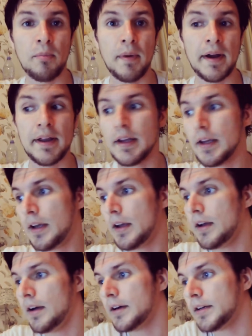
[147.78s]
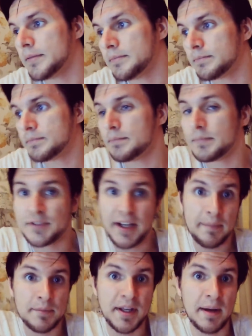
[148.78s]
my
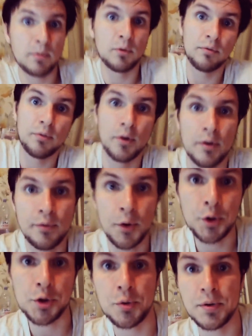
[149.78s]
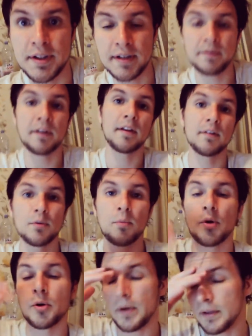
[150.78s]
timetable for photo shoots and everything
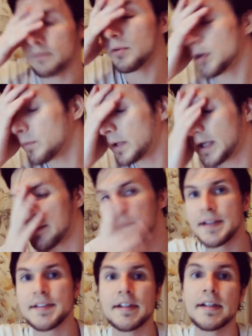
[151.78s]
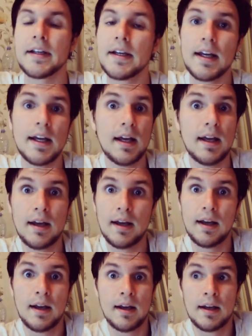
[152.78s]
tomorrow and for the weekend, basically.
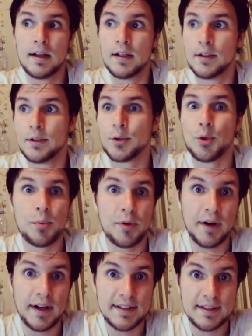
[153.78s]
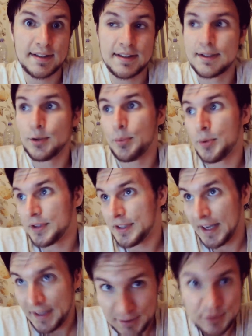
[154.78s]
Super
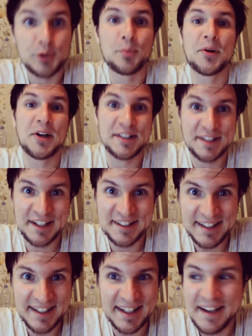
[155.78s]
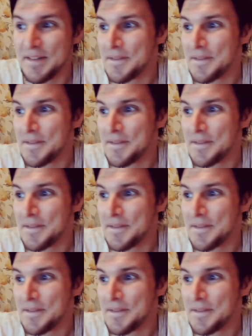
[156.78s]
tired, super excited,